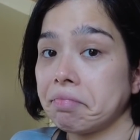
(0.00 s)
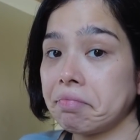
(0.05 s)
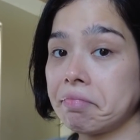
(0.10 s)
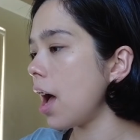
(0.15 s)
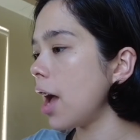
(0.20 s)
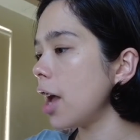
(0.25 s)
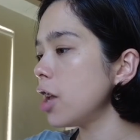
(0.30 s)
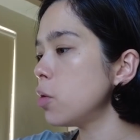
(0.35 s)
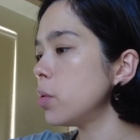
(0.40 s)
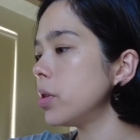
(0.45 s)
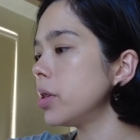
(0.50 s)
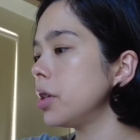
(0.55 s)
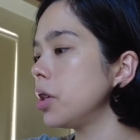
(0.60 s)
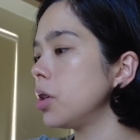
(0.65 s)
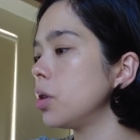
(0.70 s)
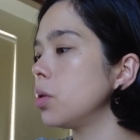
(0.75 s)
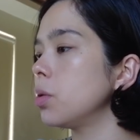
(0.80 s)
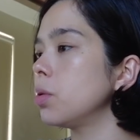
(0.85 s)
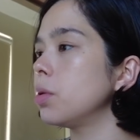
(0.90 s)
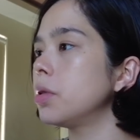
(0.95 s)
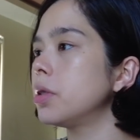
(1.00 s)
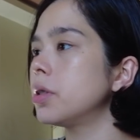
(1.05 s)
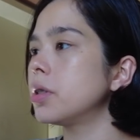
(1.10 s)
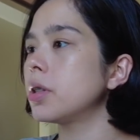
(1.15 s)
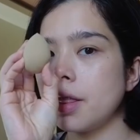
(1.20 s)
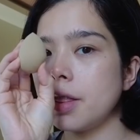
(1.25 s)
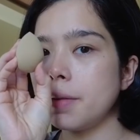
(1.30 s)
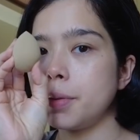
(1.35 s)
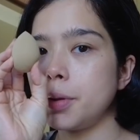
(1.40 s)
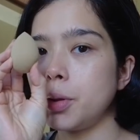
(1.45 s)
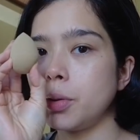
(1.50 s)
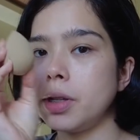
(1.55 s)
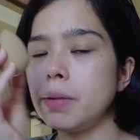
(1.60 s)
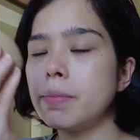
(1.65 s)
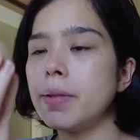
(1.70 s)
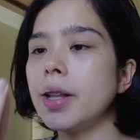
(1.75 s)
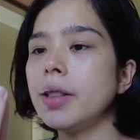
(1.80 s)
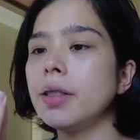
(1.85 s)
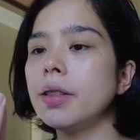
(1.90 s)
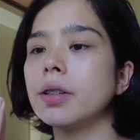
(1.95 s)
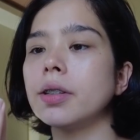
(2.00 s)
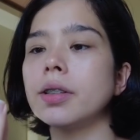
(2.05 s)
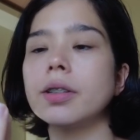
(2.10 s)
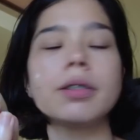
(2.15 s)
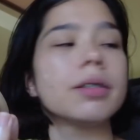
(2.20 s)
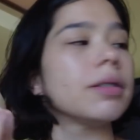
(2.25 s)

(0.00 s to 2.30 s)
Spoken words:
I will use the beauty blender.